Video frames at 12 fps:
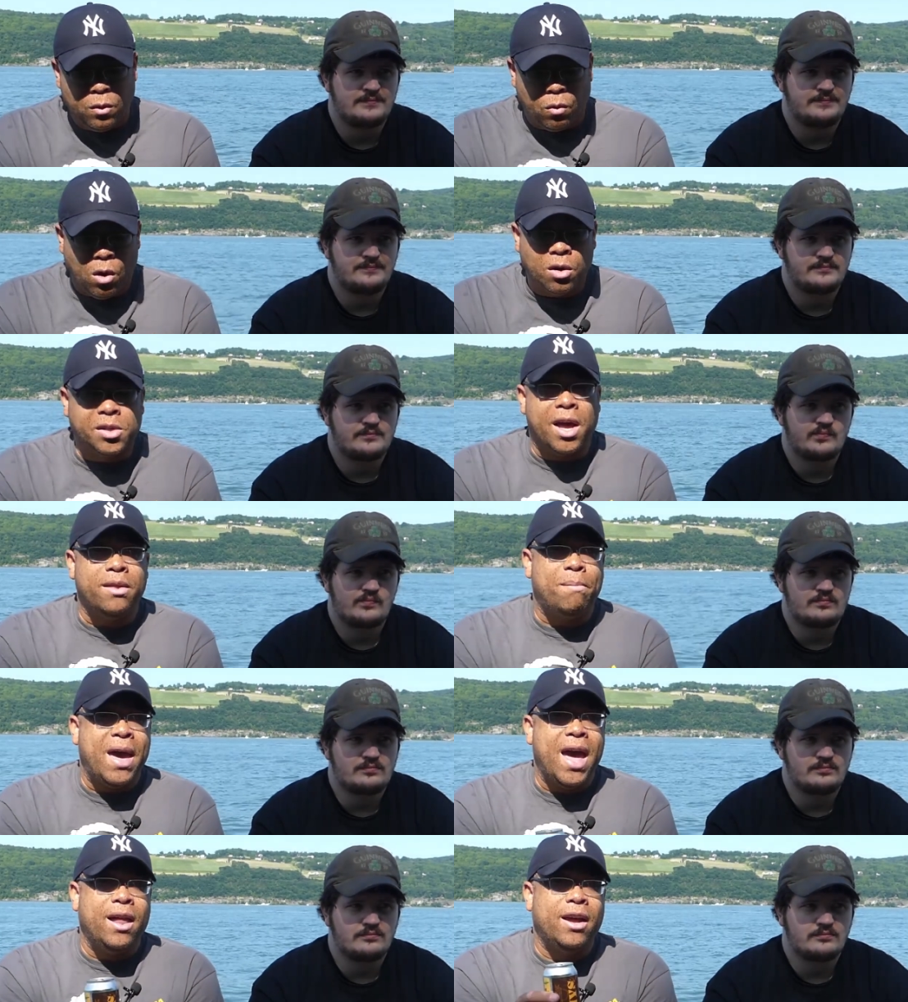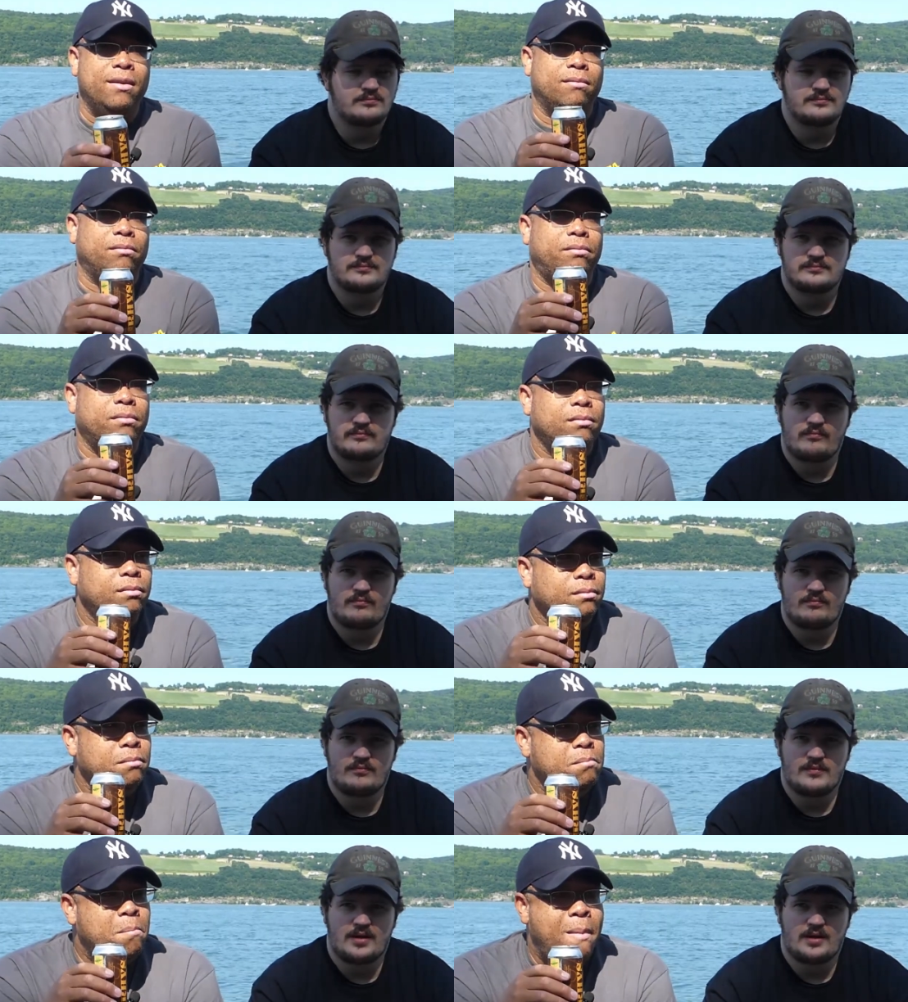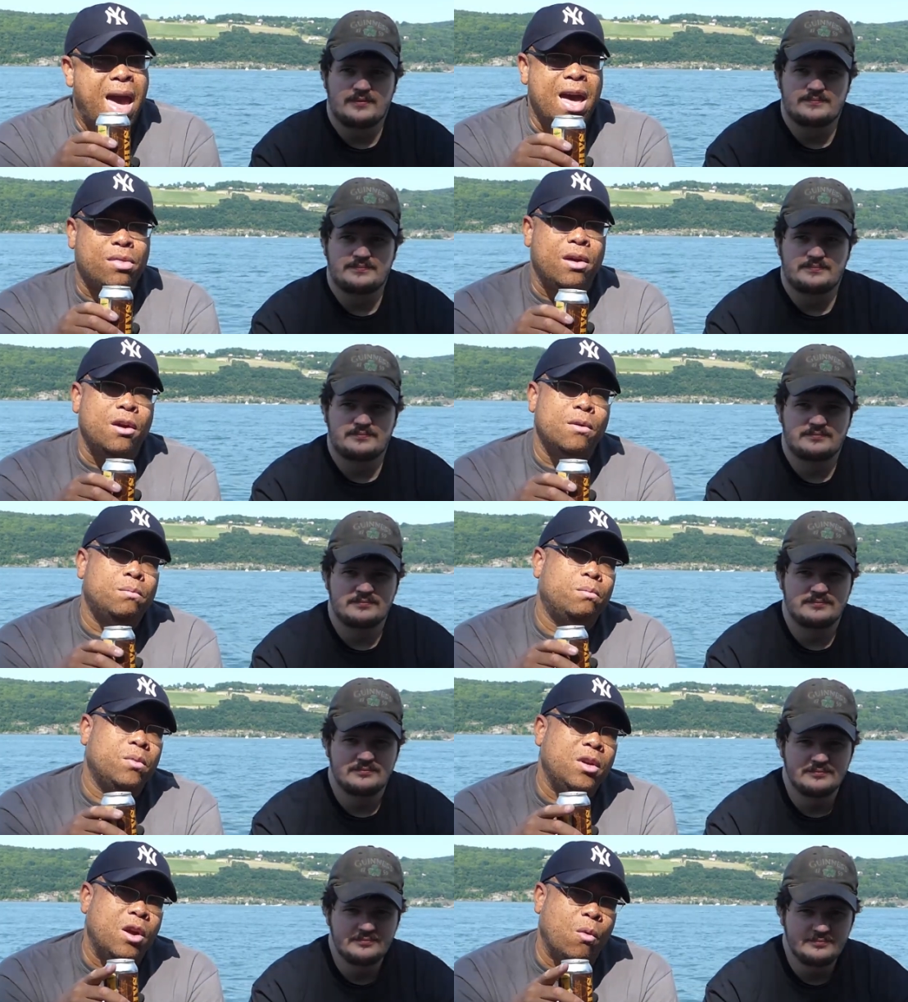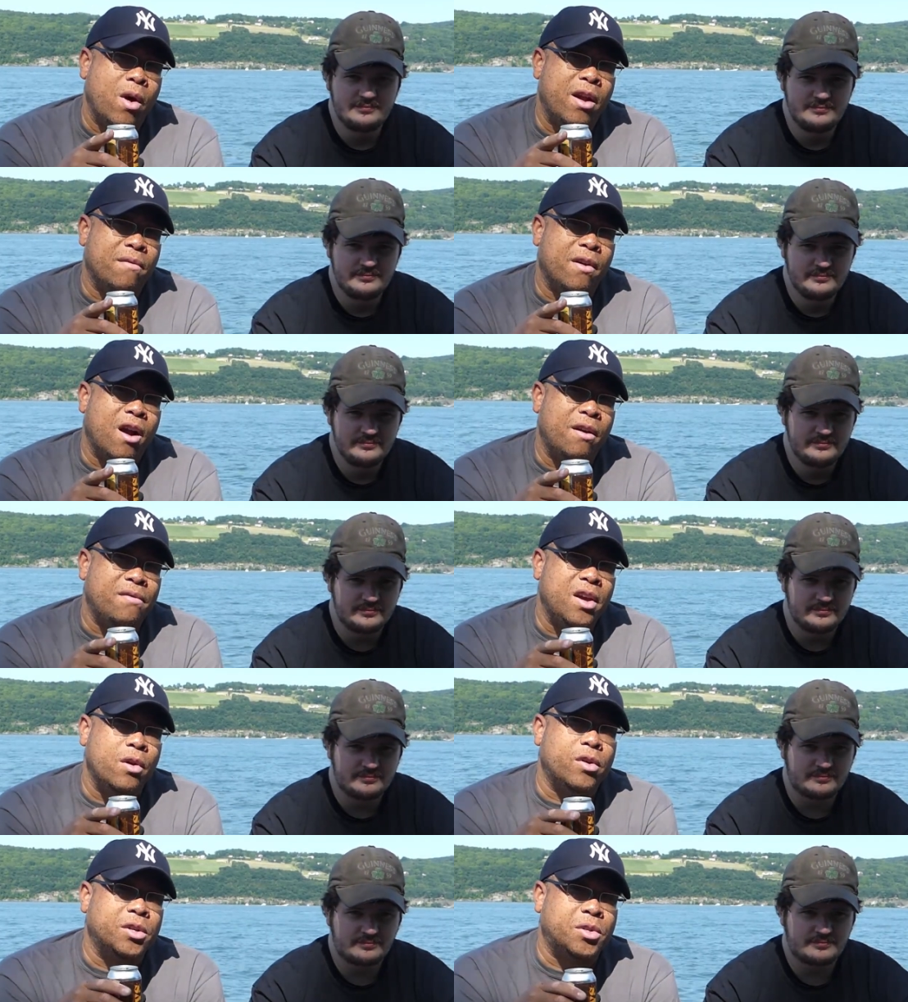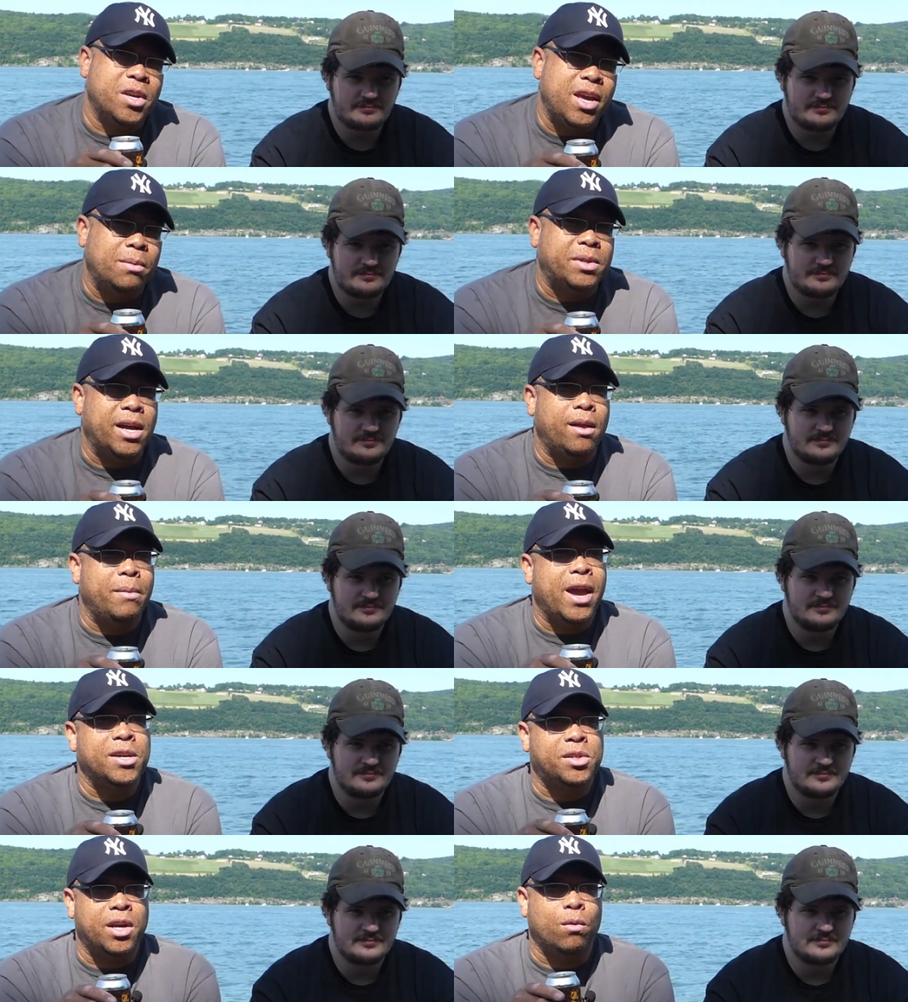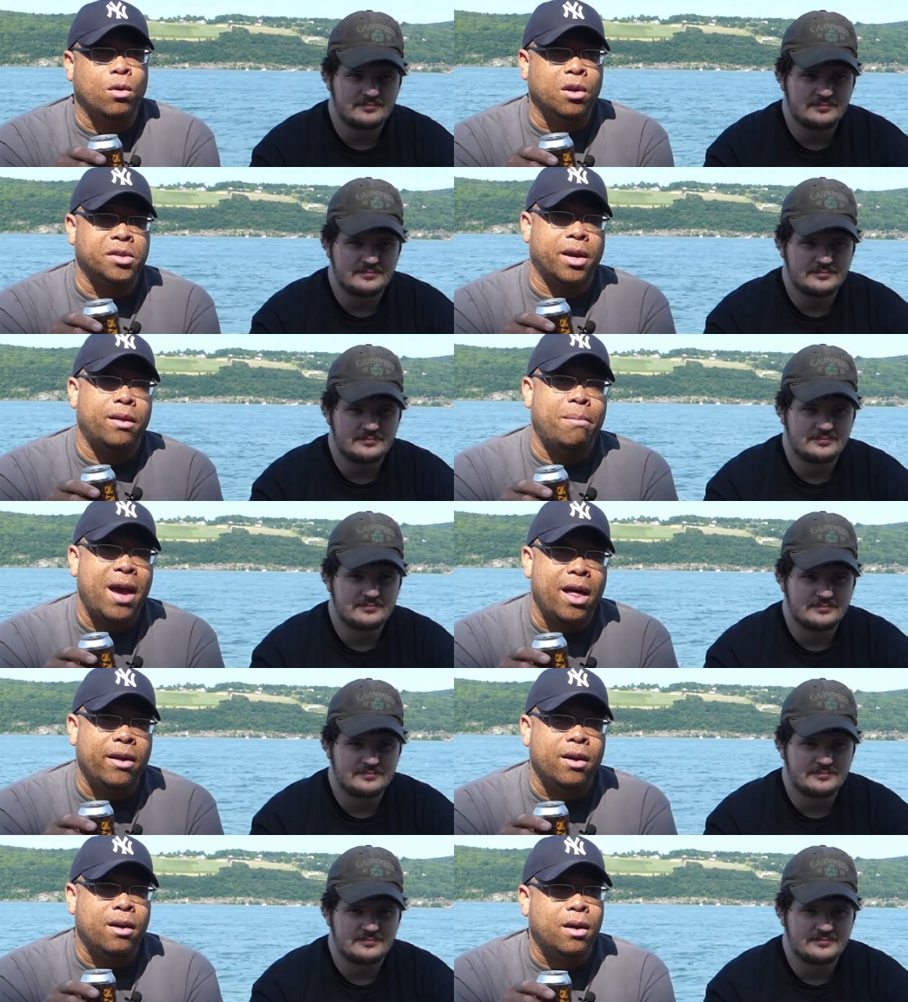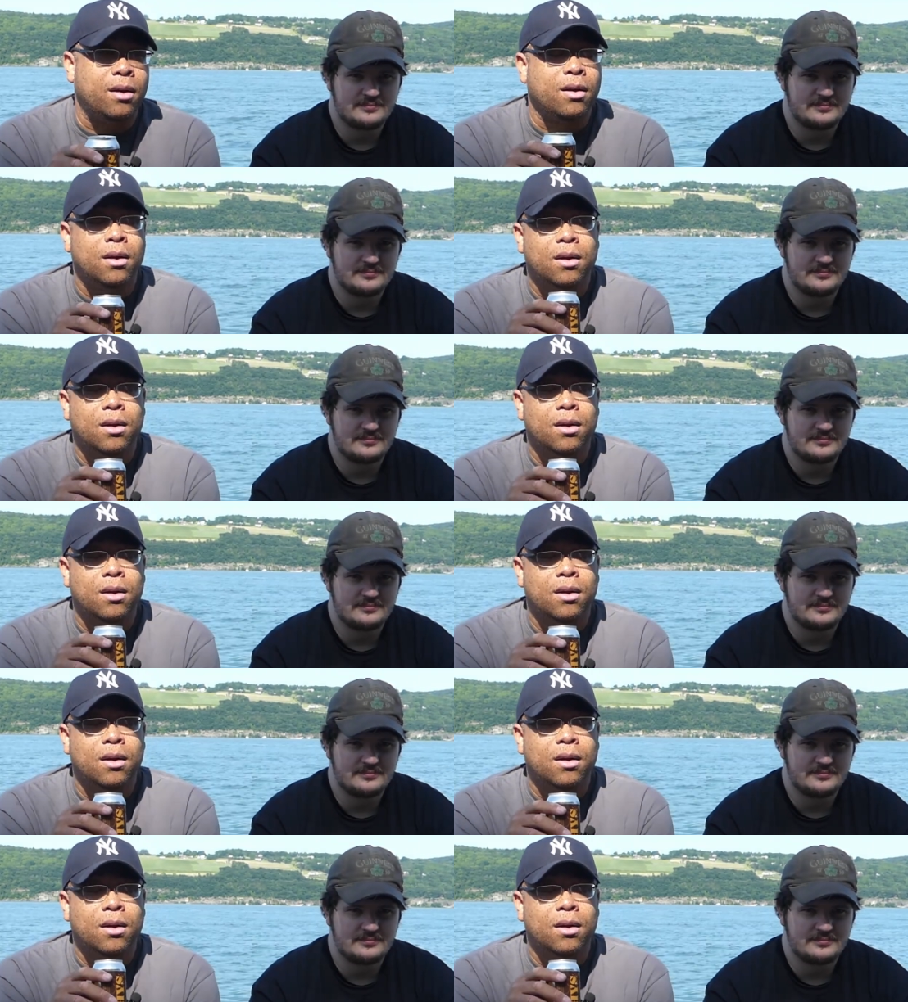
Speaker 1: Rolls on the palate. Matthew, you're one of our viewers. You keep telling me I say rolls on the palate good.